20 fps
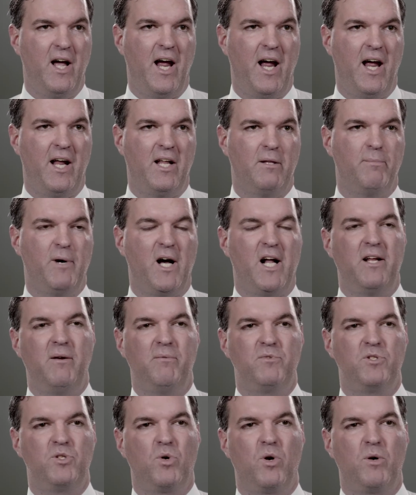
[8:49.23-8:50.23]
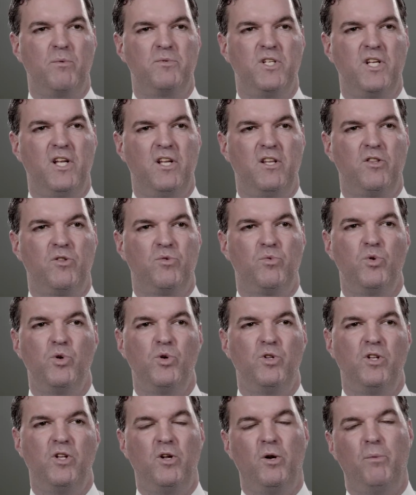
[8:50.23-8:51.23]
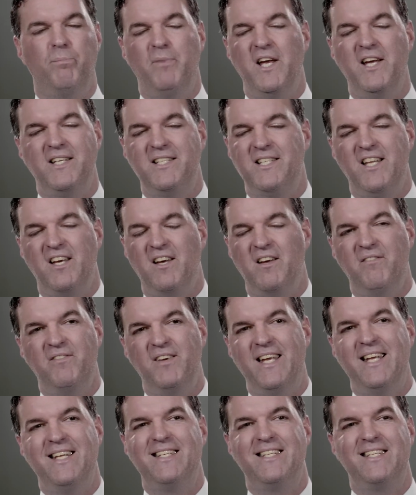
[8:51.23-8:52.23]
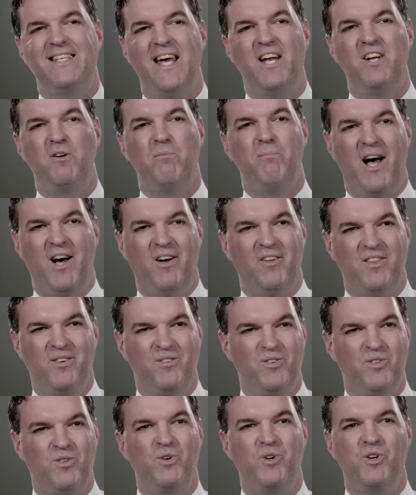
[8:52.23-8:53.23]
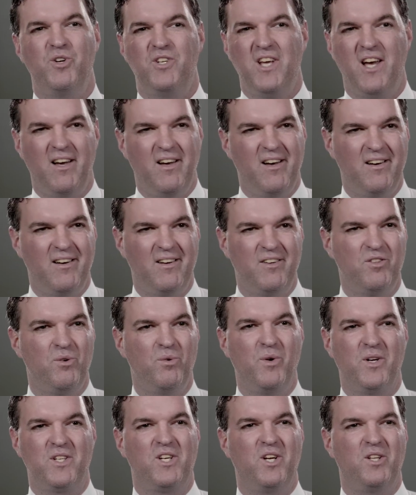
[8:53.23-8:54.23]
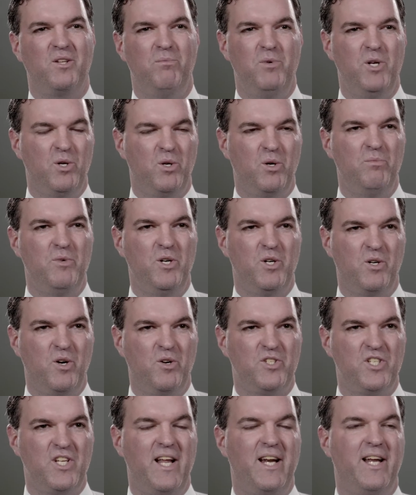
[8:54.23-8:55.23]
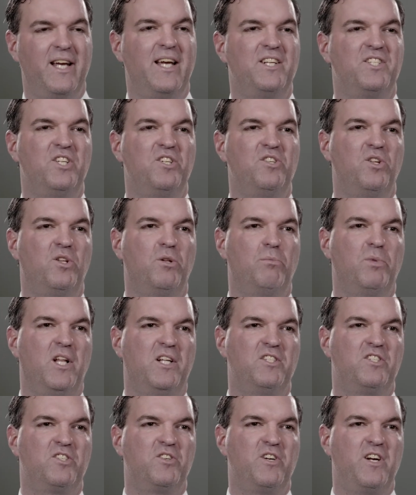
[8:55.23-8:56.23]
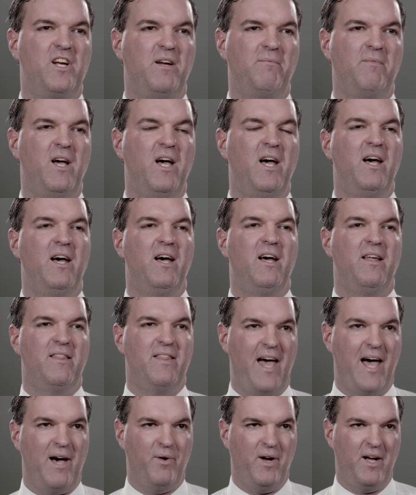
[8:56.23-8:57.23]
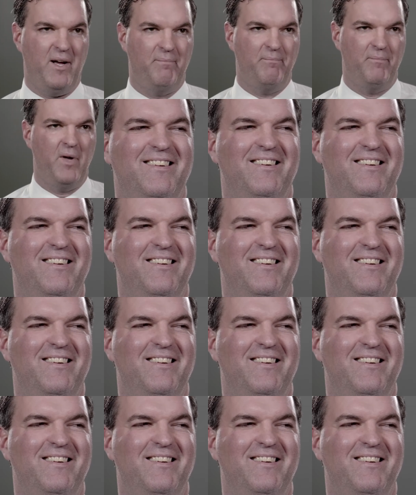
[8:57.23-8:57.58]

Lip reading: And the body absorbs it through the little pink stuff inside your mouth, through your tongue, through what's called the buccal mucosa, and it gets into the bloodstream that way.